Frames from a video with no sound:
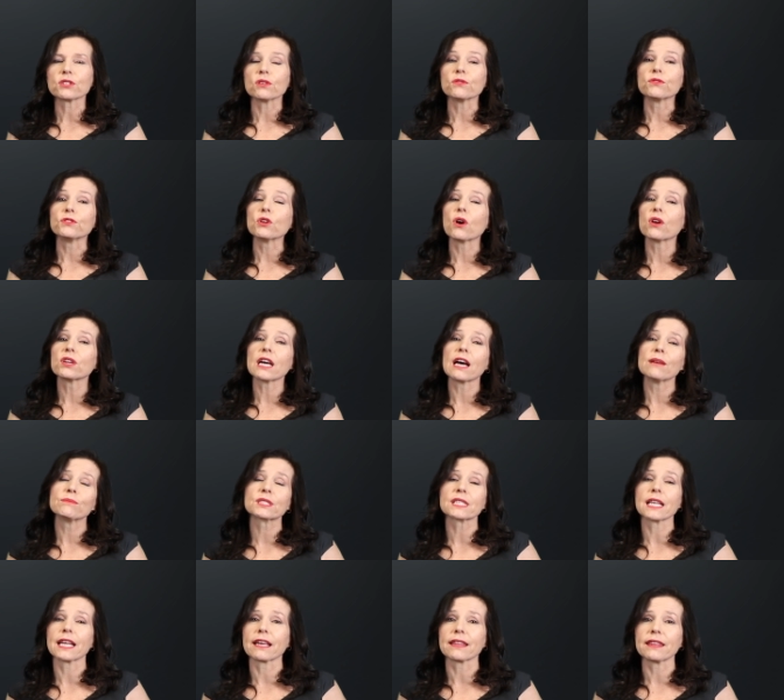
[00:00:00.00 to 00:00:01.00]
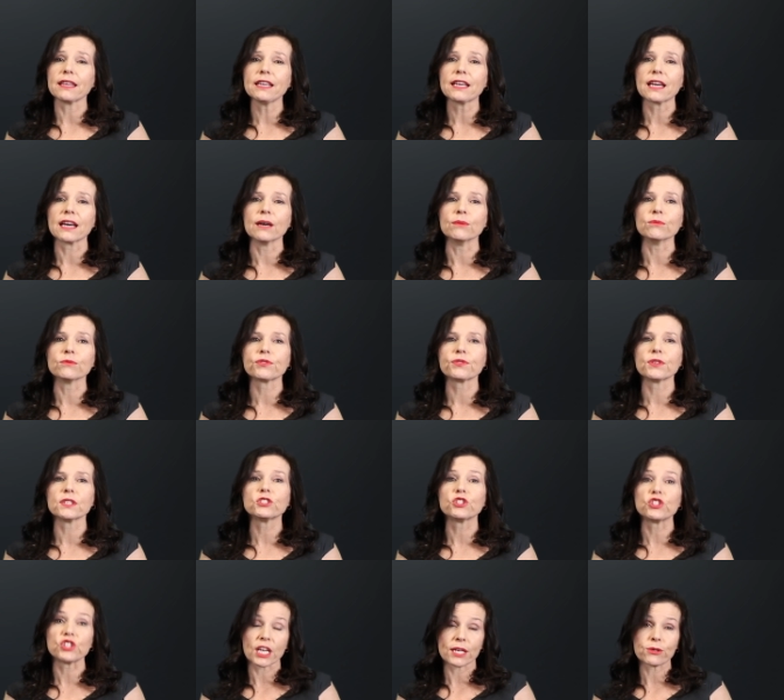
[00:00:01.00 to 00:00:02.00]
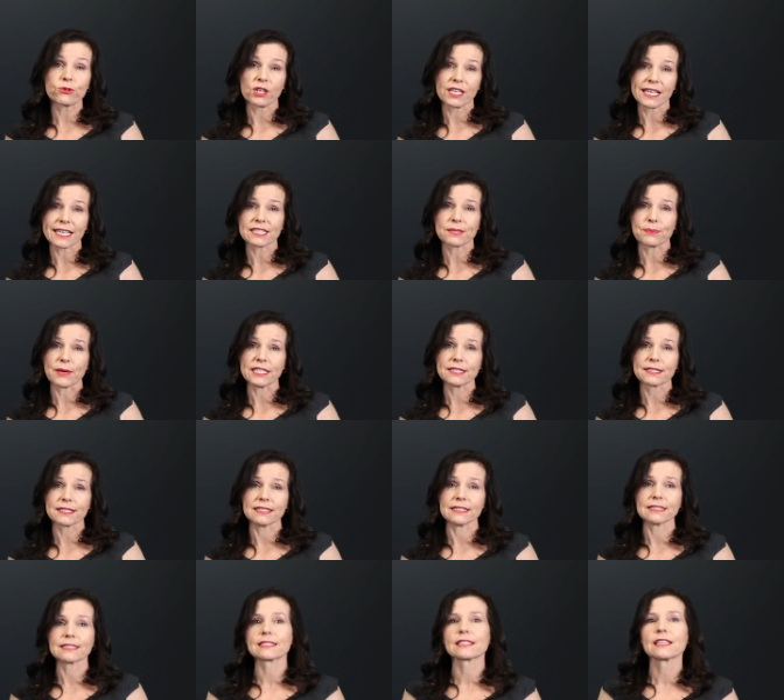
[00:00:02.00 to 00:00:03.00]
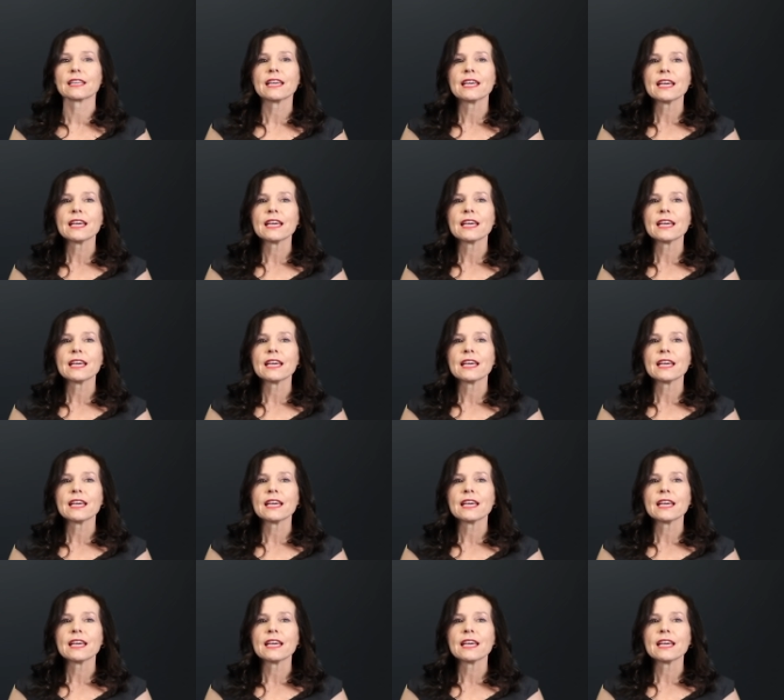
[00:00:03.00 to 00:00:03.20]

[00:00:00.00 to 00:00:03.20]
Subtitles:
of non-arm's length income for general expenses.